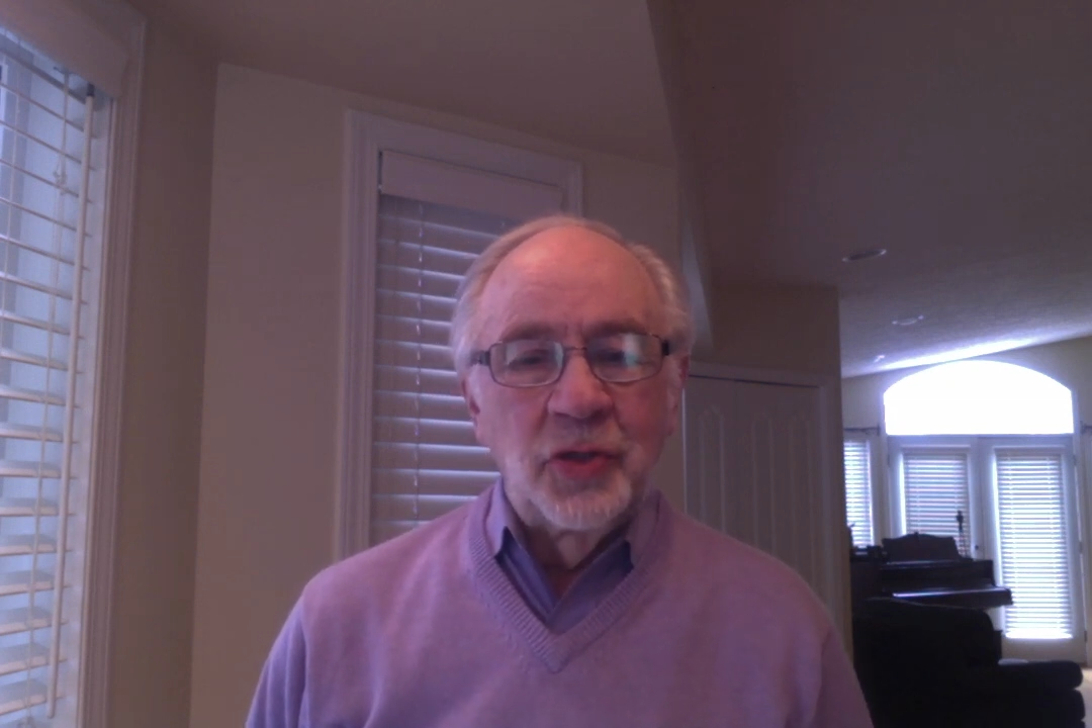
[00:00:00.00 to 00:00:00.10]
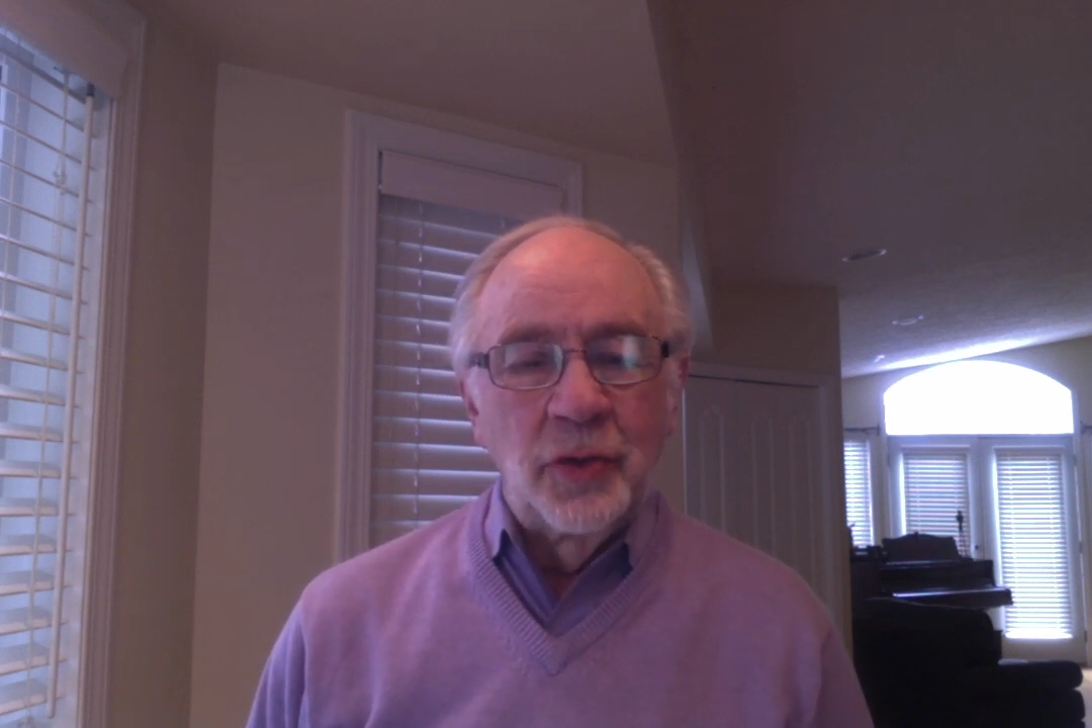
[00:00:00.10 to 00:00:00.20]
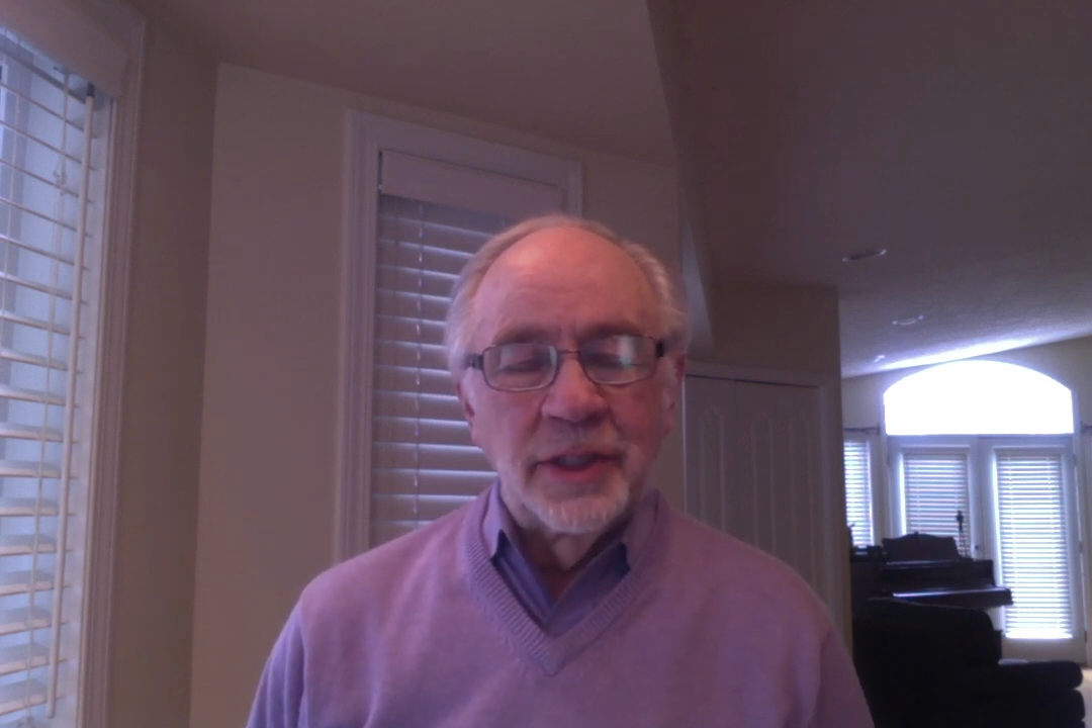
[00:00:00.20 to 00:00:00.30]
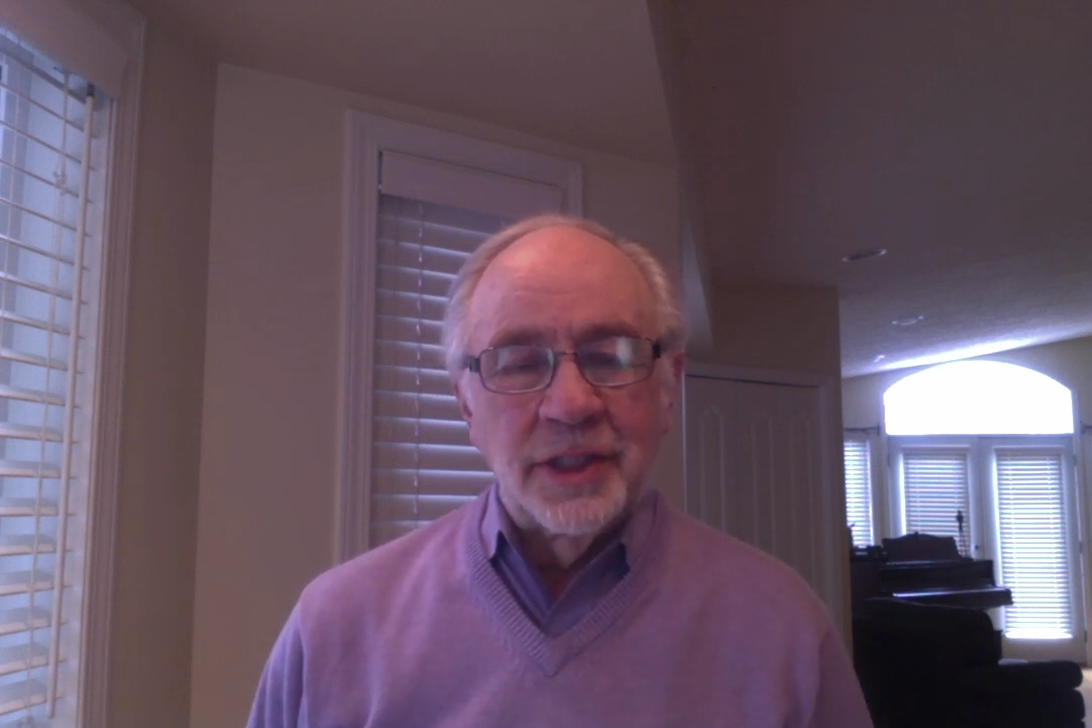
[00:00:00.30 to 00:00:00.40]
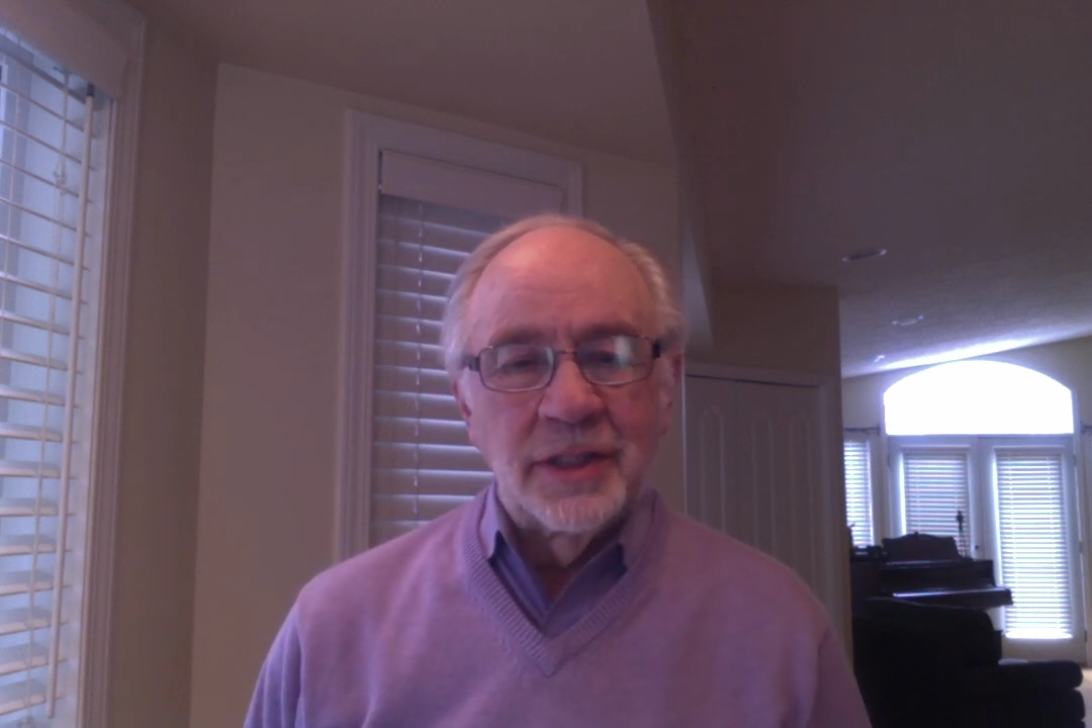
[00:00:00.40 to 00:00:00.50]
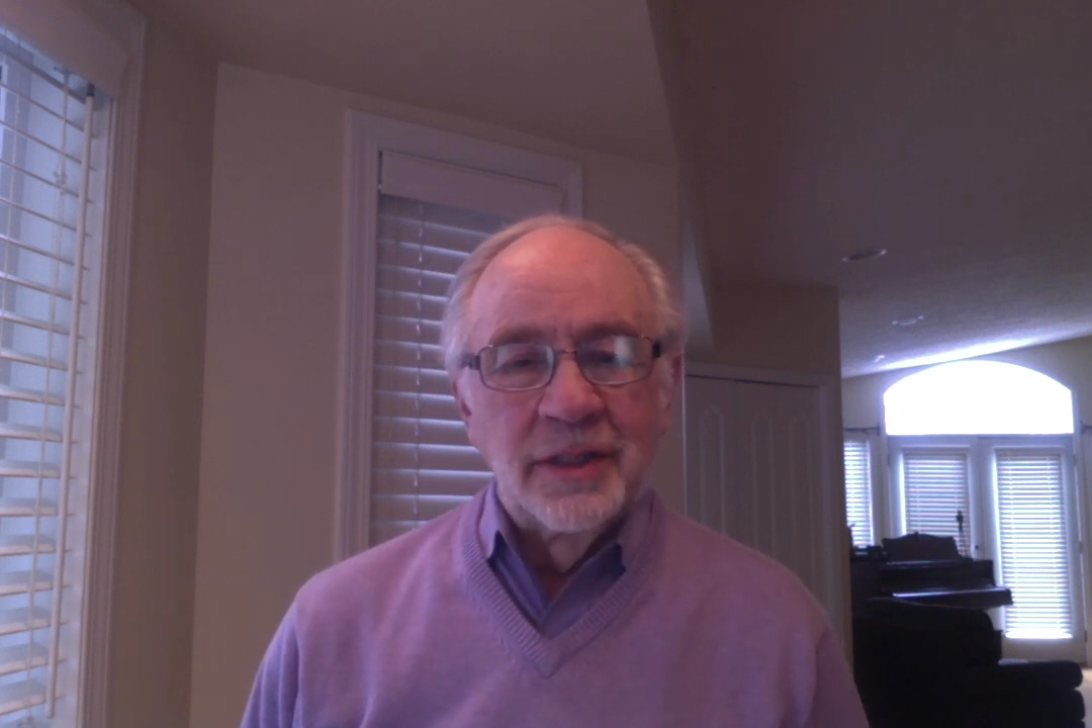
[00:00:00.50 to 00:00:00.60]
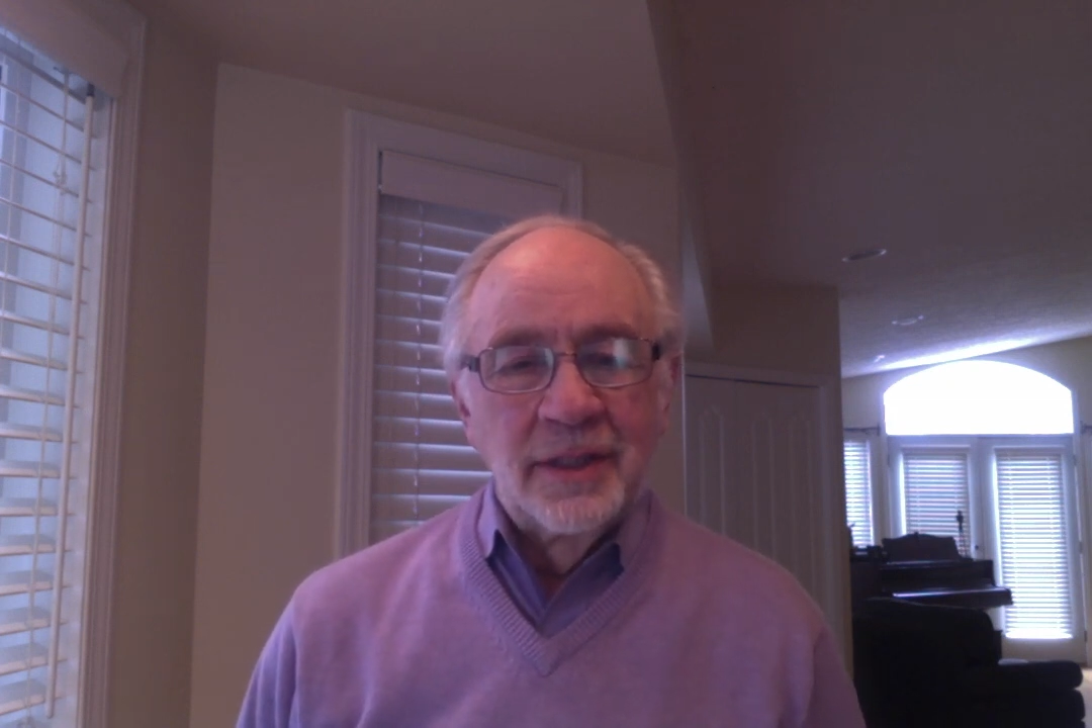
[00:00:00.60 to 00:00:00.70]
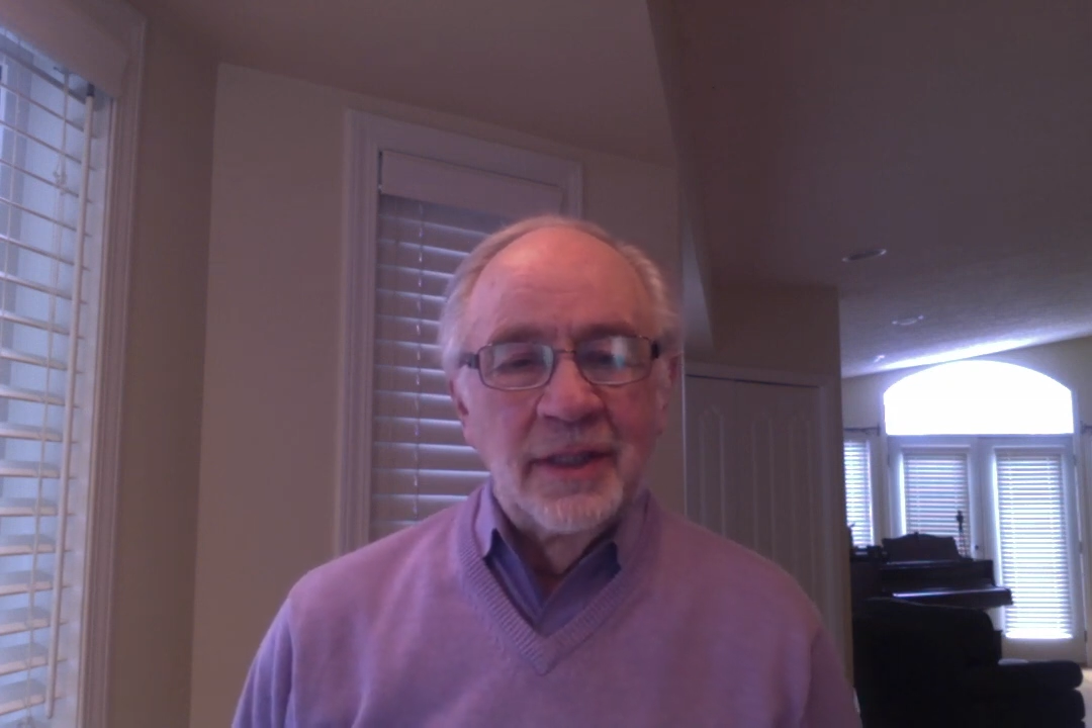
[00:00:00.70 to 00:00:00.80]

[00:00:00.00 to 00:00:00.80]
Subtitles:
to us